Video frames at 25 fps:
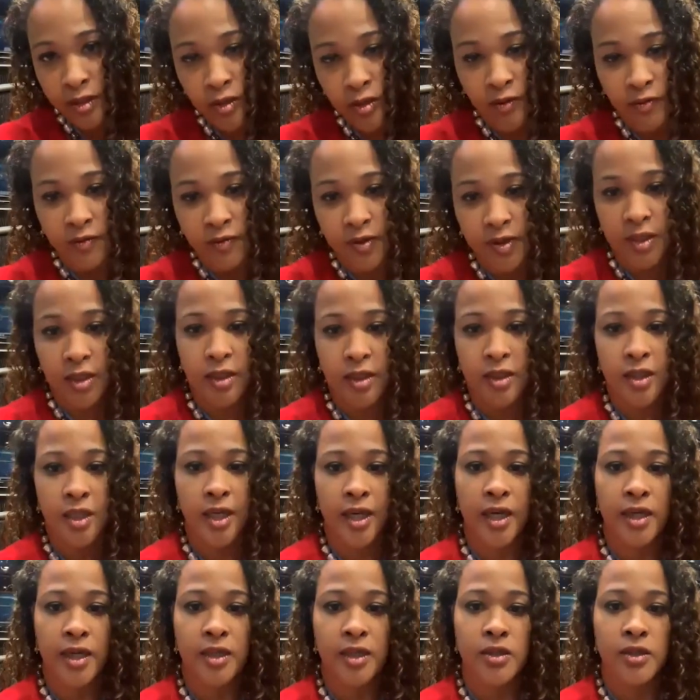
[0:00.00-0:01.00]
Obviously, they
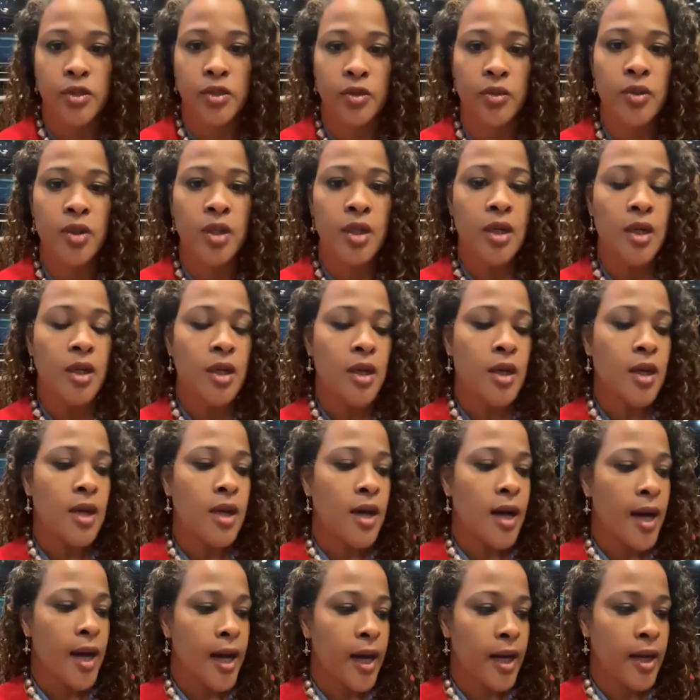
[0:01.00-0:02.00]
had to,
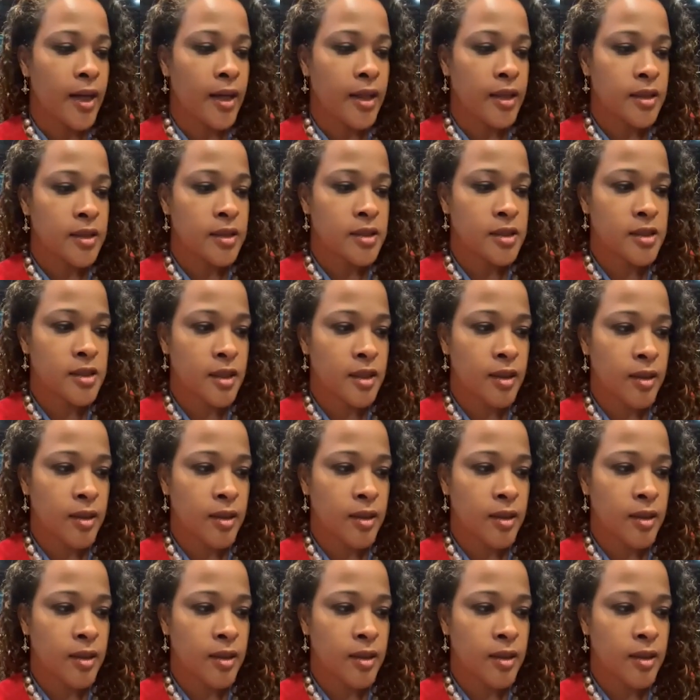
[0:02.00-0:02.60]
and